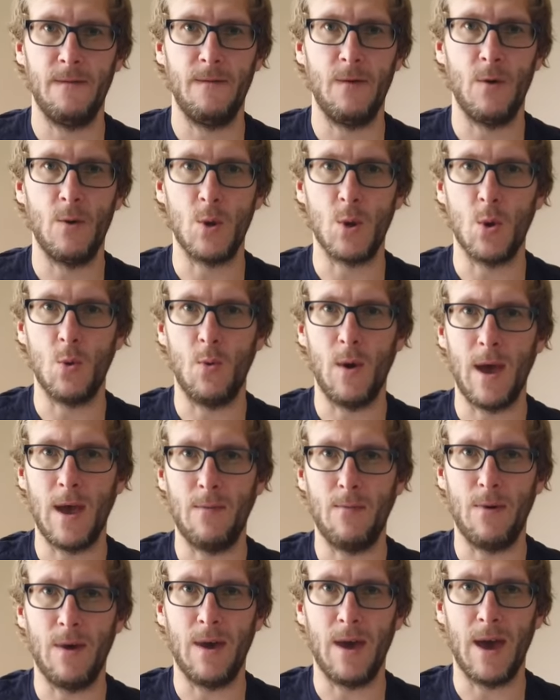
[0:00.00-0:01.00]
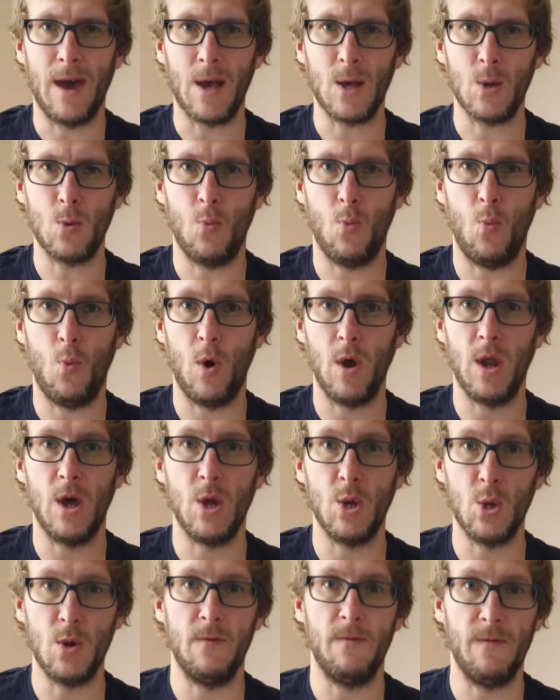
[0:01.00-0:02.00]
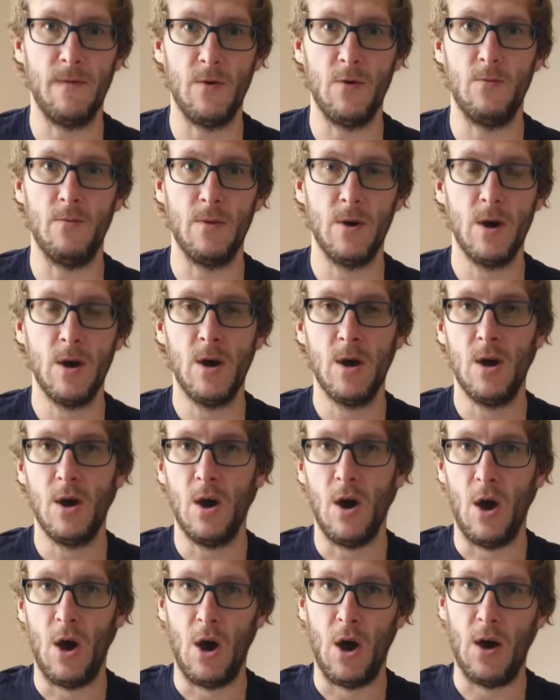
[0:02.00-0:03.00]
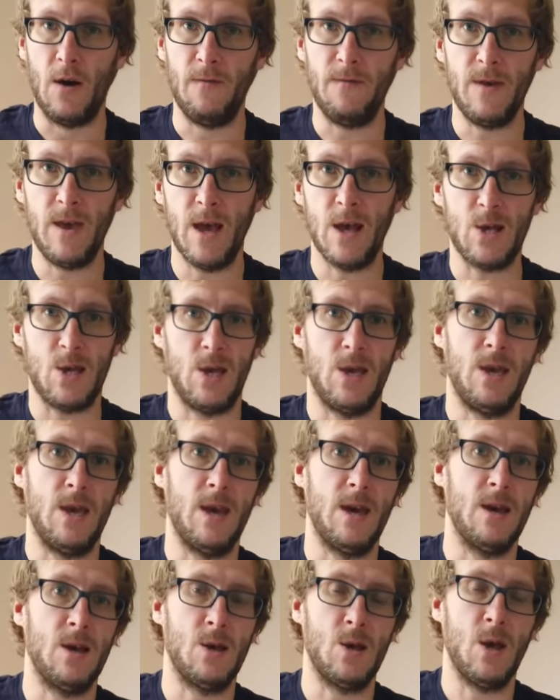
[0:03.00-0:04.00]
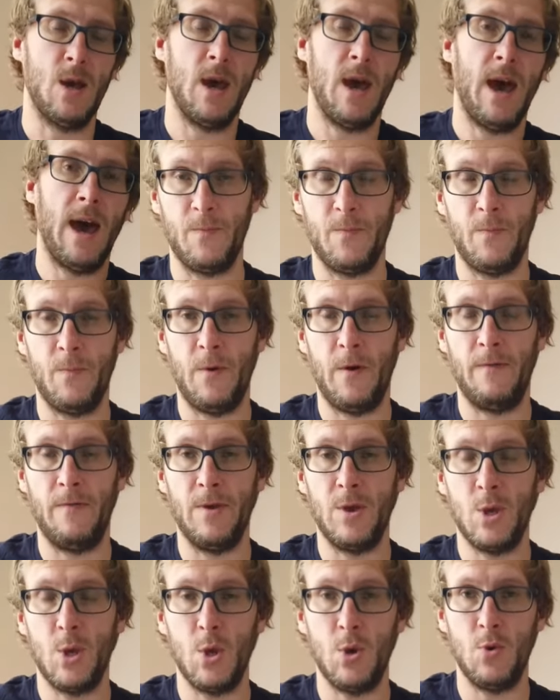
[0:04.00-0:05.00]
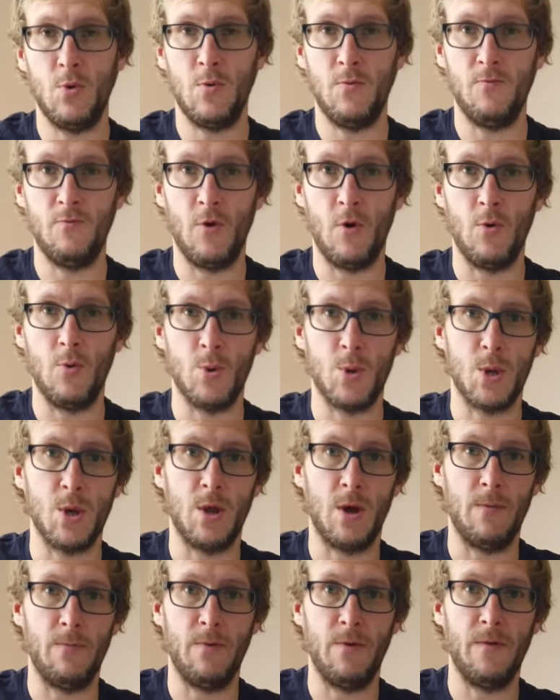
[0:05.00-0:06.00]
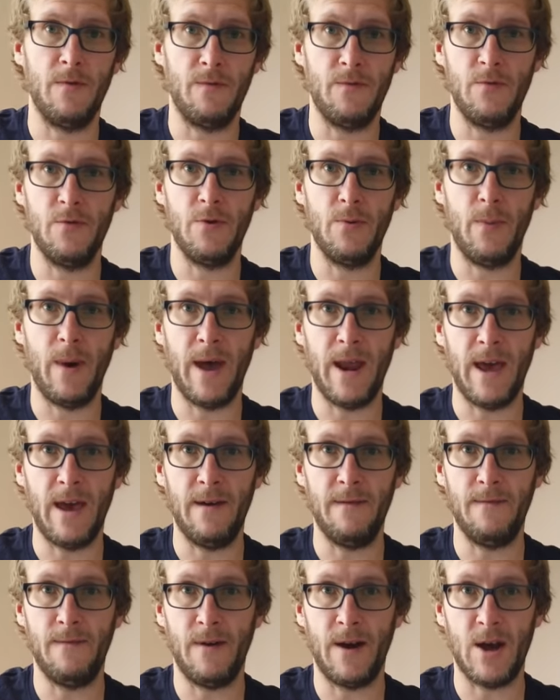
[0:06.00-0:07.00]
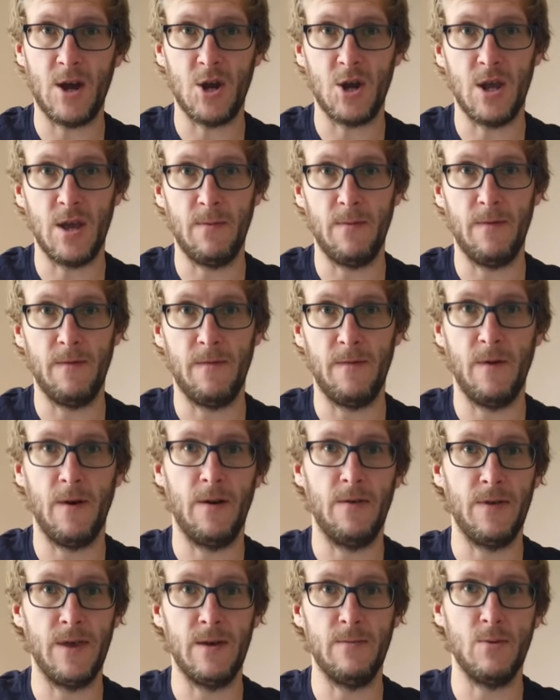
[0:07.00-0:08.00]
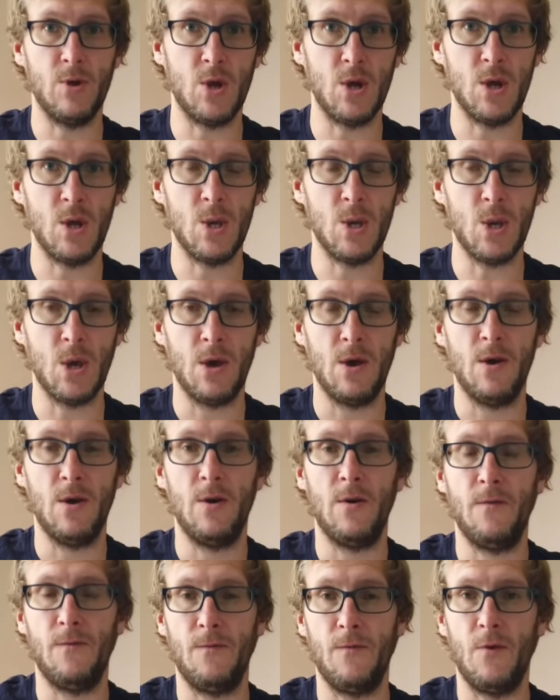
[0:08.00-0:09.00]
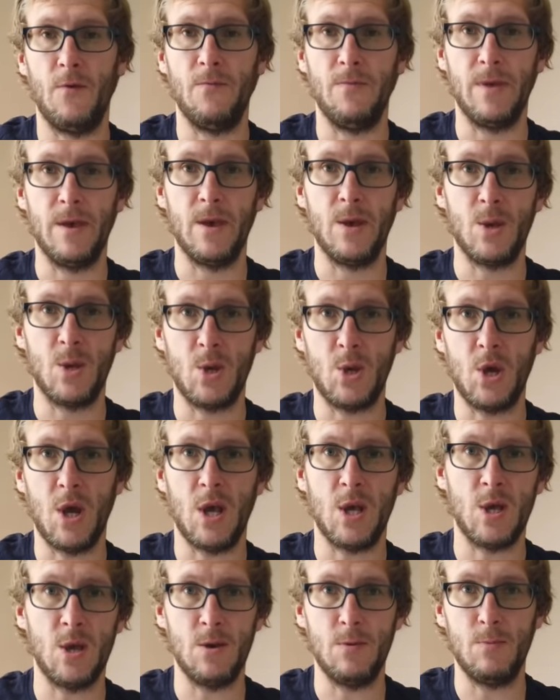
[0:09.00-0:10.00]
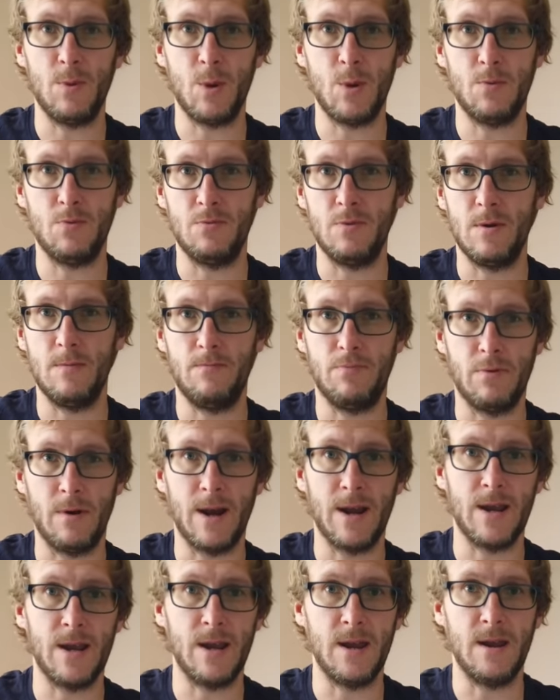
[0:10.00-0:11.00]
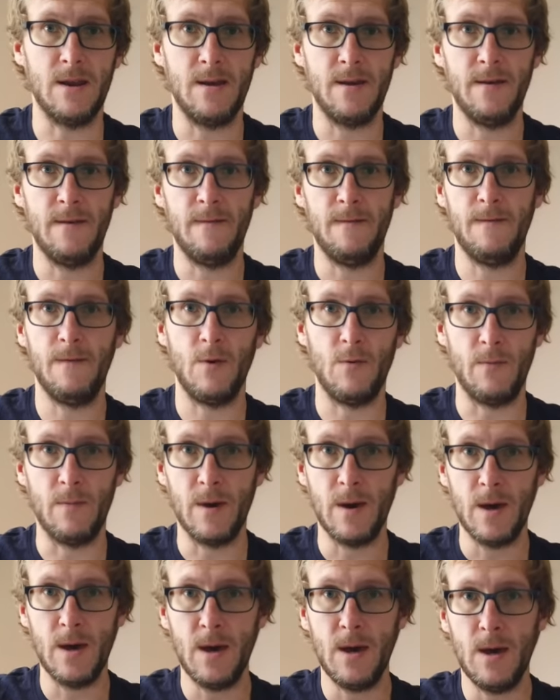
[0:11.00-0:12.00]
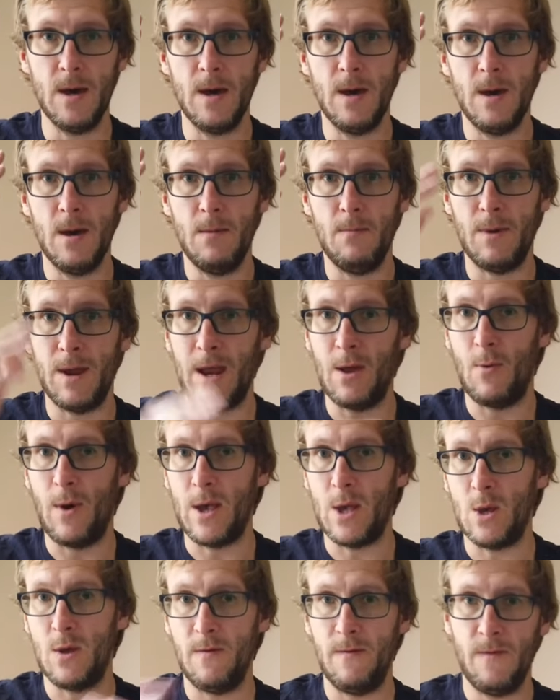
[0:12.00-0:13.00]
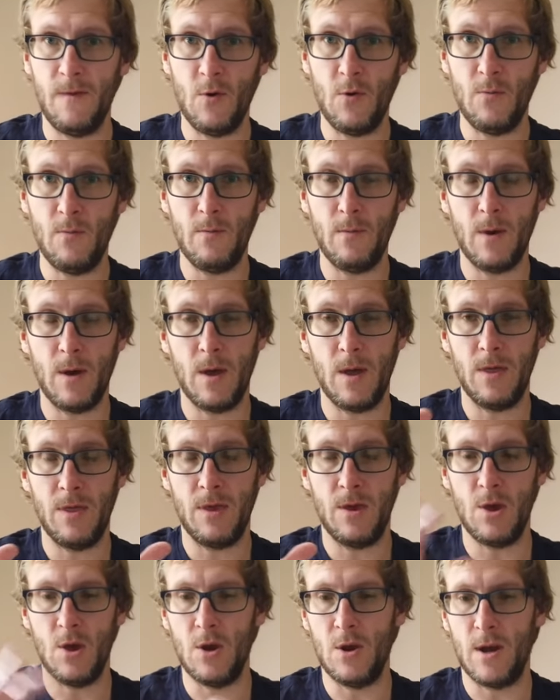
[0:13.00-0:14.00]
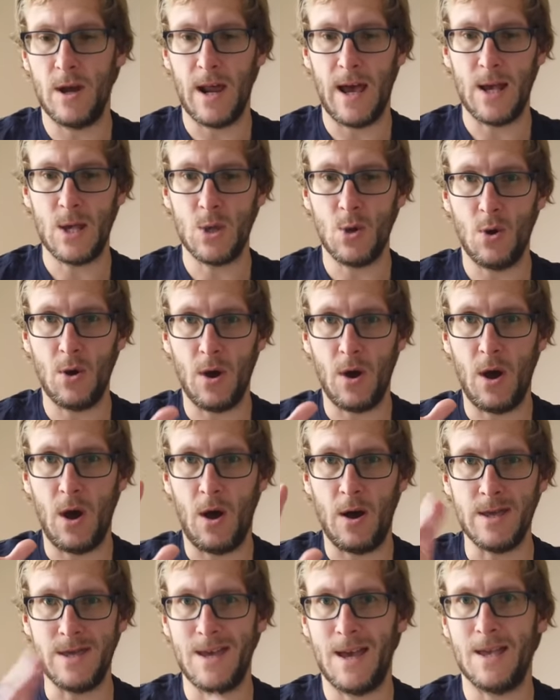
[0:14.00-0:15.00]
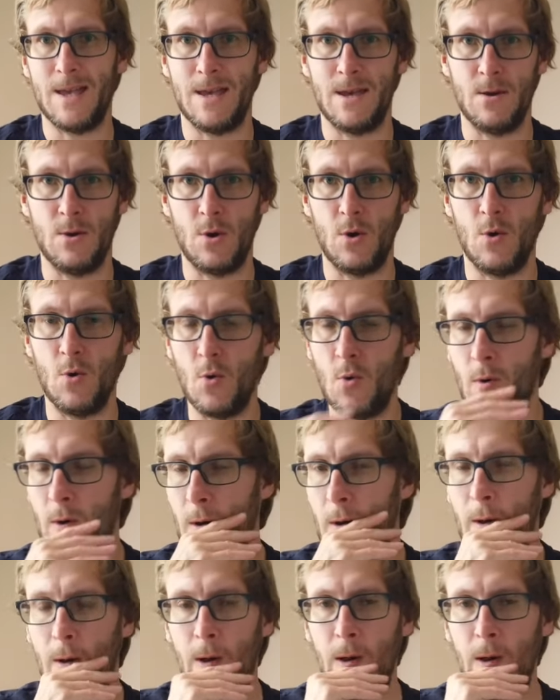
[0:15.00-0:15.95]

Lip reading: Photo APX 100 film of yesteryear. But of the two rolls that I put through the Pen-F, I actually preferred the images from this Jessop's rebranded film. But anyway, so the film that you're looking at is not identical,